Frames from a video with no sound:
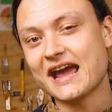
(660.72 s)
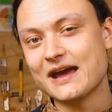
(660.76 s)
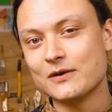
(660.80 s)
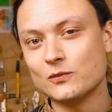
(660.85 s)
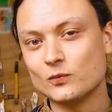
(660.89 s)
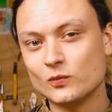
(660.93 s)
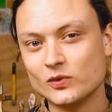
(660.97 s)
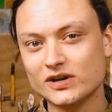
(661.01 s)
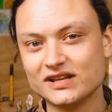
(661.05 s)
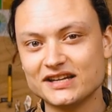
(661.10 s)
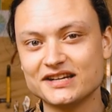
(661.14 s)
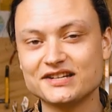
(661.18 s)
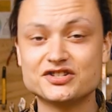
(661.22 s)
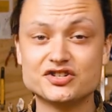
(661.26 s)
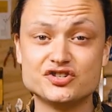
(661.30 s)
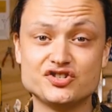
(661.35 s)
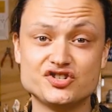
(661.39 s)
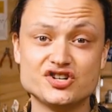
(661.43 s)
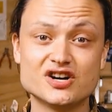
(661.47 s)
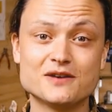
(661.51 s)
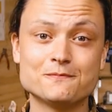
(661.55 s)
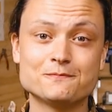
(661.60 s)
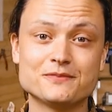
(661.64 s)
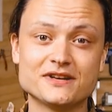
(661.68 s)
and willing to
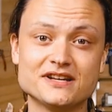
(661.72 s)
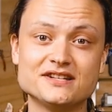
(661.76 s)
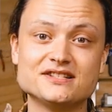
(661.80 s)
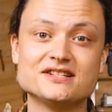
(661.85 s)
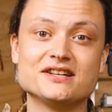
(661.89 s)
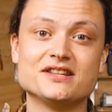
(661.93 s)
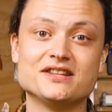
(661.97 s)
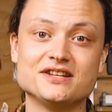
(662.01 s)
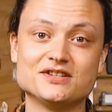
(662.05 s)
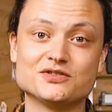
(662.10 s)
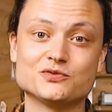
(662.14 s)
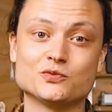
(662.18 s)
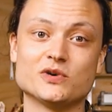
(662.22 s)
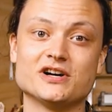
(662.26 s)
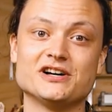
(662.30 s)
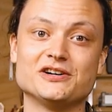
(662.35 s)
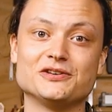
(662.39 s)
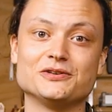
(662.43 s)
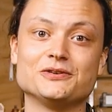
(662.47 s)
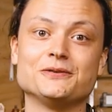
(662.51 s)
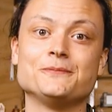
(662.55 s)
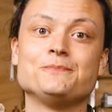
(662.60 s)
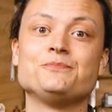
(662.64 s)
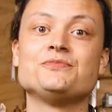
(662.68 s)
jump into this
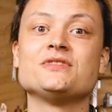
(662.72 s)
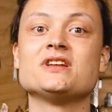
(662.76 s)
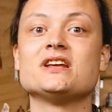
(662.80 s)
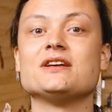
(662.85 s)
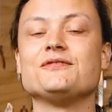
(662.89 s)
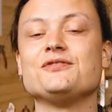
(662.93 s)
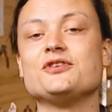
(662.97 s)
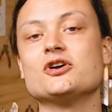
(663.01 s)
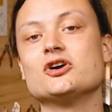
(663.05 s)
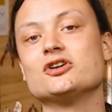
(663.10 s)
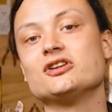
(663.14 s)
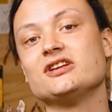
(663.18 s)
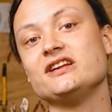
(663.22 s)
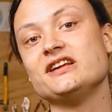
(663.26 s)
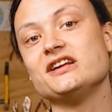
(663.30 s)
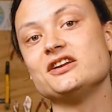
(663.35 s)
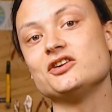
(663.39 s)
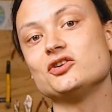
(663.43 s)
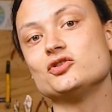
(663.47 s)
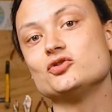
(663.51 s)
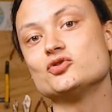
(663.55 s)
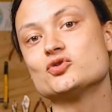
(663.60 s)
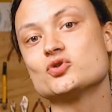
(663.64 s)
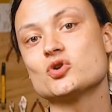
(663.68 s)
world. If you only need
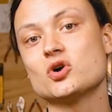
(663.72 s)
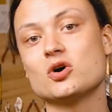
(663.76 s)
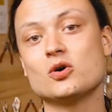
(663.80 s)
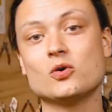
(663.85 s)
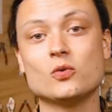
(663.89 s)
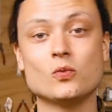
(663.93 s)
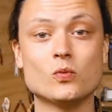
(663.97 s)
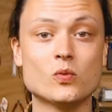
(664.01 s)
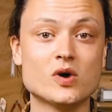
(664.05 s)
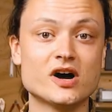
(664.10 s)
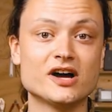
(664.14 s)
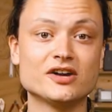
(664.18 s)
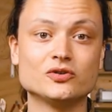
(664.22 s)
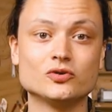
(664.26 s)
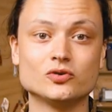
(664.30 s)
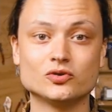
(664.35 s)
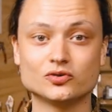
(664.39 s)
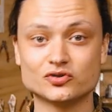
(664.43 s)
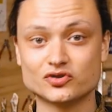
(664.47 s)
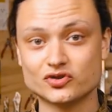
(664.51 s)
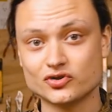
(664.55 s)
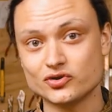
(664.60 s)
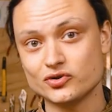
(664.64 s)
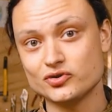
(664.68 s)
to control one
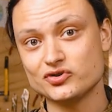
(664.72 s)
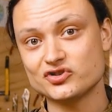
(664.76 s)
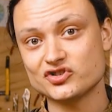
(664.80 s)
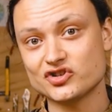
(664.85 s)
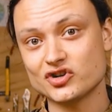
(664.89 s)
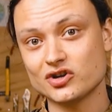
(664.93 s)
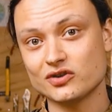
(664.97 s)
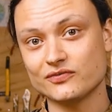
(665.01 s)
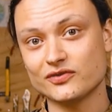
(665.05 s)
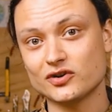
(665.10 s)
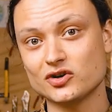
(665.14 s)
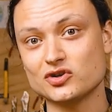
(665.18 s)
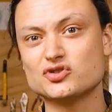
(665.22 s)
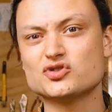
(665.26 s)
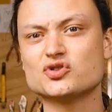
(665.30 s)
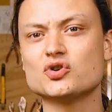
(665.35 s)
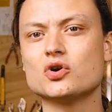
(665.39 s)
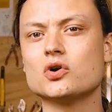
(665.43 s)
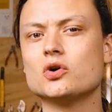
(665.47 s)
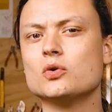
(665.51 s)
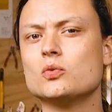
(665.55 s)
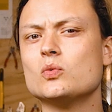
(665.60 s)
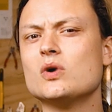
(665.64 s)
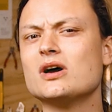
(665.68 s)
or two servos,
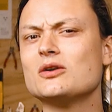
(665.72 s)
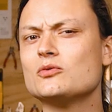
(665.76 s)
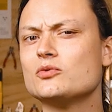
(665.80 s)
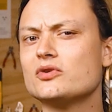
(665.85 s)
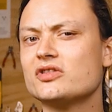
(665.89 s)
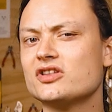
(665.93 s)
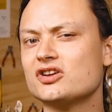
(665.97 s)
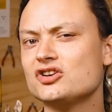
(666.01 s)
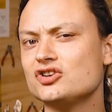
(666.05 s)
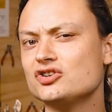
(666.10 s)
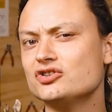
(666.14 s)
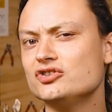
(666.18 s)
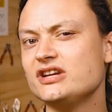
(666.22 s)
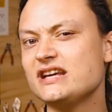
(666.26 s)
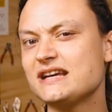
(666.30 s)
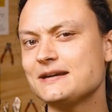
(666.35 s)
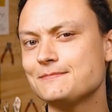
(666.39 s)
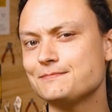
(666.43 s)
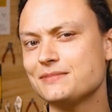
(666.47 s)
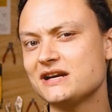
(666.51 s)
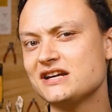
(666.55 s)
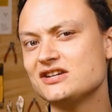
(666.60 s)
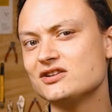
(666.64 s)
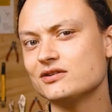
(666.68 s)
or one with a
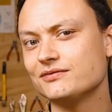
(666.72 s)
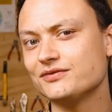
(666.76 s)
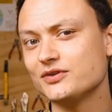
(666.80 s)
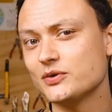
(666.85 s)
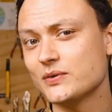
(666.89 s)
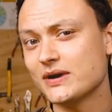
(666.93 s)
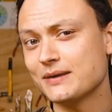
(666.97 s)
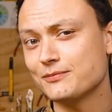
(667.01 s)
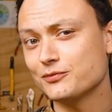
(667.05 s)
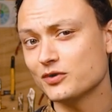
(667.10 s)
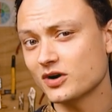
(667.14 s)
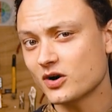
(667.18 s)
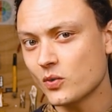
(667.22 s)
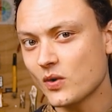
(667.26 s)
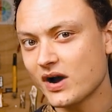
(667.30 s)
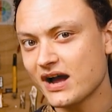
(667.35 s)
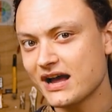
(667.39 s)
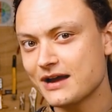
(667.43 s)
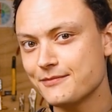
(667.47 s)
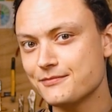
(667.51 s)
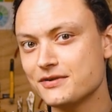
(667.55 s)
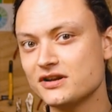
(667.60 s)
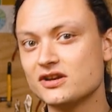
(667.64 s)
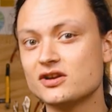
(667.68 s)
unique PWM
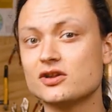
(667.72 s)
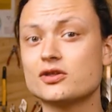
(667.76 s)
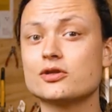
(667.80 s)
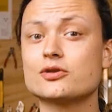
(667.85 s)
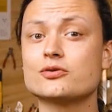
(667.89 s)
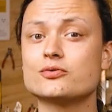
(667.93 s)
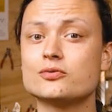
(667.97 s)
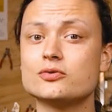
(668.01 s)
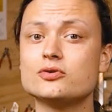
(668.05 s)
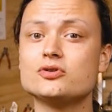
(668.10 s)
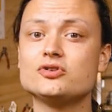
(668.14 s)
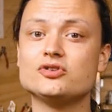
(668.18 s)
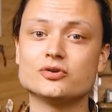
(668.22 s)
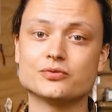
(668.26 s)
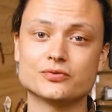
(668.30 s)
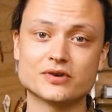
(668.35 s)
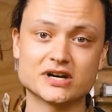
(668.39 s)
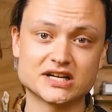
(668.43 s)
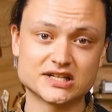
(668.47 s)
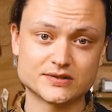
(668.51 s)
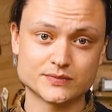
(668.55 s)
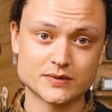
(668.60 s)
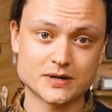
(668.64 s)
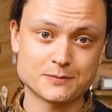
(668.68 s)
requirement through your
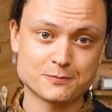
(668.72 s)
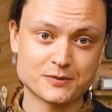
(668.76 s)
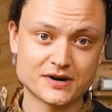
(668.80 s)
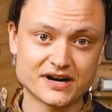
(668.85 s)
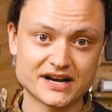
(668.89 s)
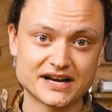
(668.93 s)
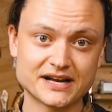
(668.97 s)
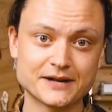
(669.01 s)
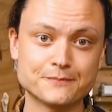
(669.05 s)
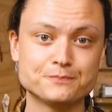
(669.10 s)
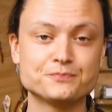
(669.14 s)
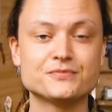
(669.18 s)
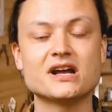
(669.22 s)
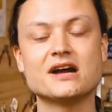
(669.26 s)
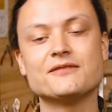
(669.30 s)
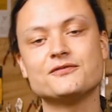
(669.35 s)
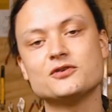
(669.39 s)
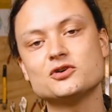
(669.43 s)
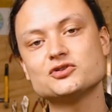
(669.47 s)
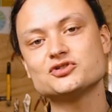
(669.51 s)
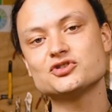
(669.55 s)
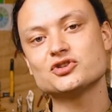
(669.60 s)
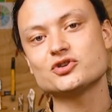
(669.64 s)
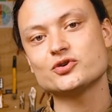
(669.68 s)
Raspberry Pi, I've
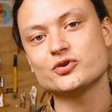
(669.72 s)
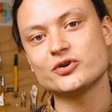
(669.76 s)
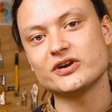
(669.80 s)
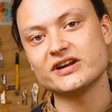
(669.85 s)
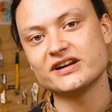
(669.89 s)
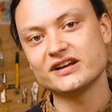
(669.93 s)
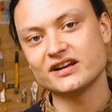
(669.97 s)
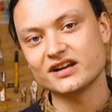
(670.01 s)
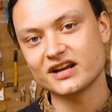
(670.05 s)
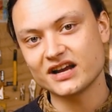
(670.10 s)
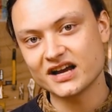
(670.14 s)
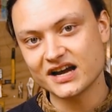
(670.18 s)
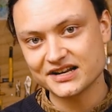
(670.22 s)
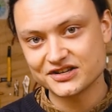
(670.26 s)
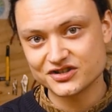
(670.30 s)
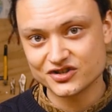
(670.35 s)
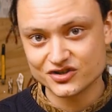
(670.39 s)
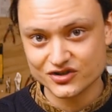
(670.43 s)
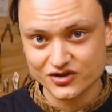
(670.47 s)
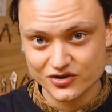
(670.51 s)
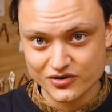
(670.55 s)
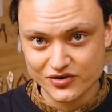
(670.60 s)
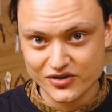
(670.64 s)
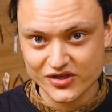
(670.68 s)
also created a guide to
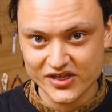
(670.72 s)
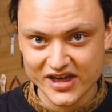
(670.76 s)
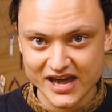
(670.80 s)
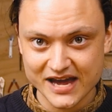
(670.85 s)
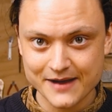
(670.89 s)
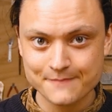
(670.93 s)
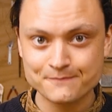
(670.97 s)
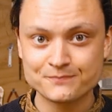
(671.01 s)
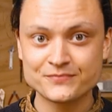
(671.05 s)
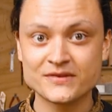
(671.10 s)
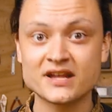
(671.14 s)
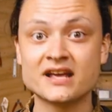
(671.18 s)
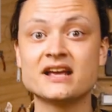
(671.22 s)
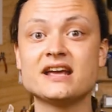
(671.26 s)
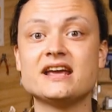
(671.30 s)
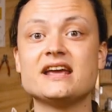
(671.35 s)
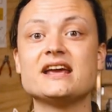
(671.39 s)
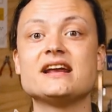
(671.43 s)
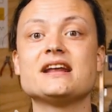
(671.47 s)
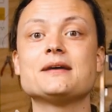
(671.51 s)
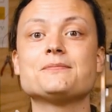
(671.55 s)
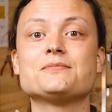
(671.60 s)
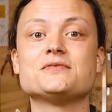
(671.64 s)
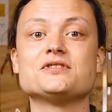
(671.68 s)
do that.
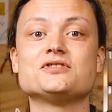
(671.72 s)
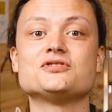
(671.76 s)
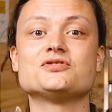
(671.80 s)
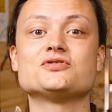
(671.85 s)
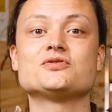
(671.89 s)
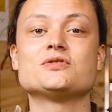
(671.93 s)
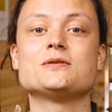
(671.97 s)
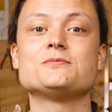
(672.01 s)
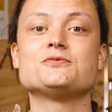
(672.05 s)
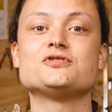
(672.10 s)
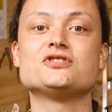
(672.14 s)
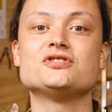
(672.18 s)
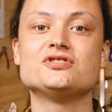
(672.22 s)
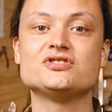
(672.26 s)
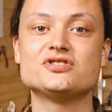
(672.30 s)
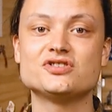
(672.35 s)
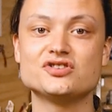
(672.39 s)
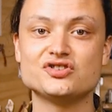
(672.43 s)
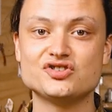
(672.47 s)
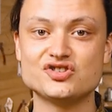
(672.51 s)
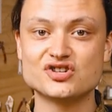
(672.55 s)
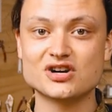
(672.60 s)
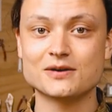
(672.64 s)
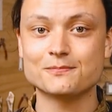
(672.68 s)
Hit up the description to
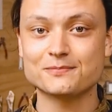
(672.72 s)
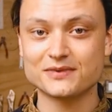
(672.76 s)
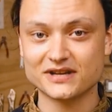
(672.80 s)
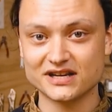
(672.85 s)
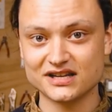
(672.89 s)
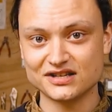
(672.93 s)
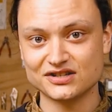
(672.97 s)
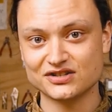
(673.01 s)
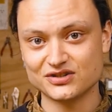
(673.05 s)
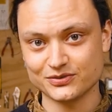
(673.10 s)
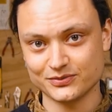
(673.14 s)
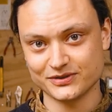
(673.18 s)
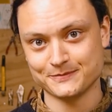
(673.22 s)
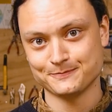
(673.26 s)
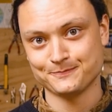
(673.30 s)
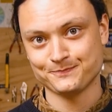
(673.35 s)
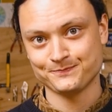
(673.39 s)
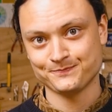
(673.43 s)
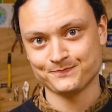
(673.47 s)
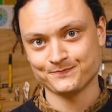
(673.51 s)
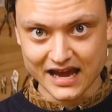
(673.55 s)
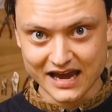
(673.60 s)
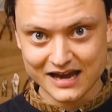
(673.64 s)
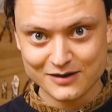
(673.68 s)
jump into it.
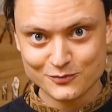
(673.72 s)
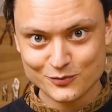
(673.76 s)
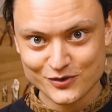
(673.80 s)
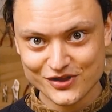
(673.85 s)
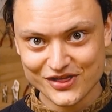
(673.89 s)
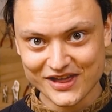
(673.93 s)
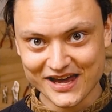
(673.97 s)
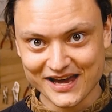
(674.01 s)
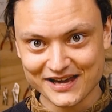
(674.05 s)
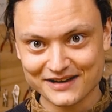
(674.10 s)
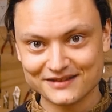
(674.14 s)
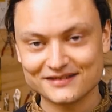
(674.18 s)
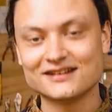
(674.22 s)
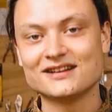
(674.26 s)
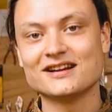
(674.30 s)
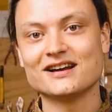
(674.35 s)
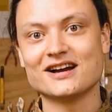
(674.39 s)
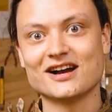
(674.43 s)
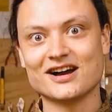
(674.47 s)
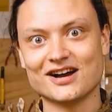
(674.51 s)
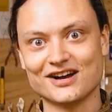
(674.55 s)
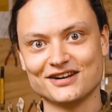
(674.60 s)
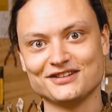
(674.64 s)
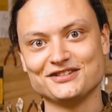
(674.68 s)
And with that,
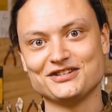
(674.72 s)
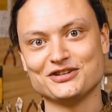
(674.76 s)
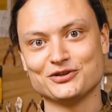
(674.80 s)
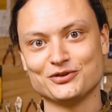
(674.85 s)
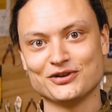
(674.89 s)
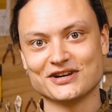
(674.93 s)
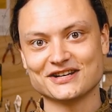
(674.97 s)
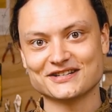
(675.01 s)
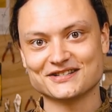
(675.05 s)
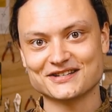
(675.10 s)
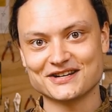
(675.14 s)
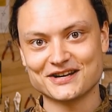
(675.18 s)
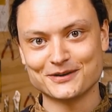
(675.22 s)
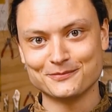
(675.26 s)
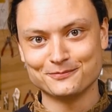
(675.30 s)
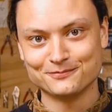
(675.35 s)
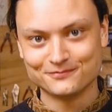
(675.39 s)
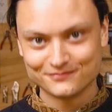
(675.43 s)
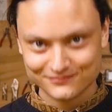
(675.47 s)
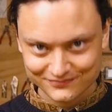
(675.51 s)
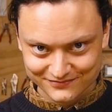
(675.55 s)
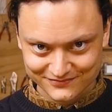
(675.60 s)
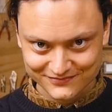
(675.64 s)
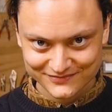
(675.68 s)
until next time,
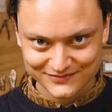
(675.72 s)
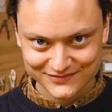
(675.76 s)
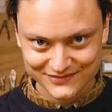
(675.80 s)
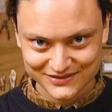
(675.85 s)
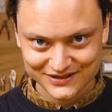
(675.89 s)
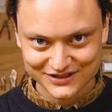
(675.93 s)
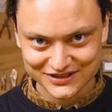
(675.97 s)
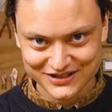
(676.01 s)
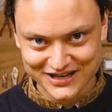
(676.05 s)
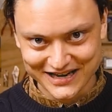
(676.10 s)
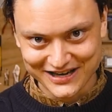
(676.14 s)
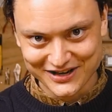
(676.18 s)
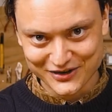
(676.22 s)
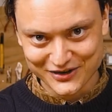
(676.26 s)
stay